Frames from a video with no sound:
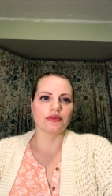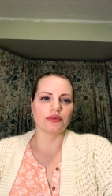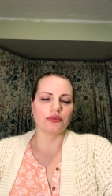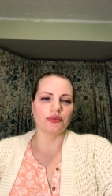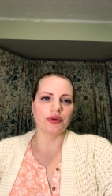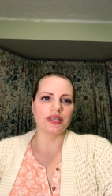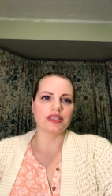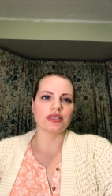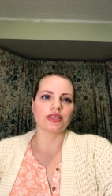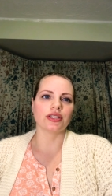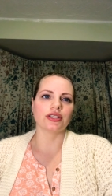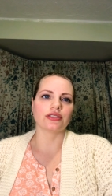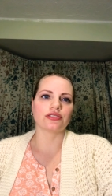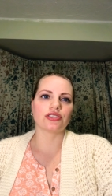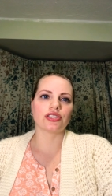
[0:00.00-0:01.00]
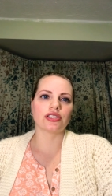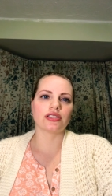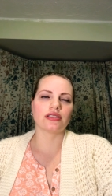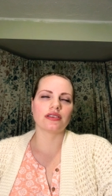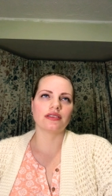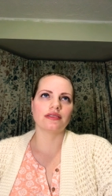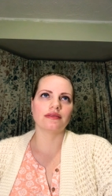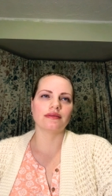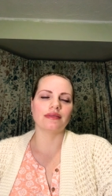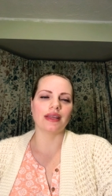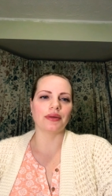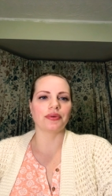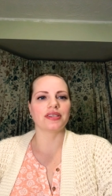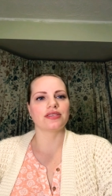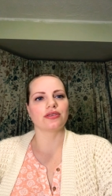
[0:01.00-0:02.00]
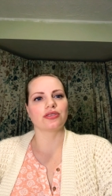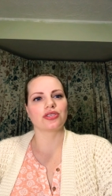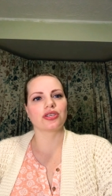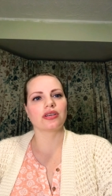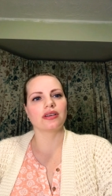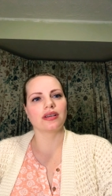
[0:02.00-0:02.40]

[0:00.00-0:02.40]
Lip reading: they research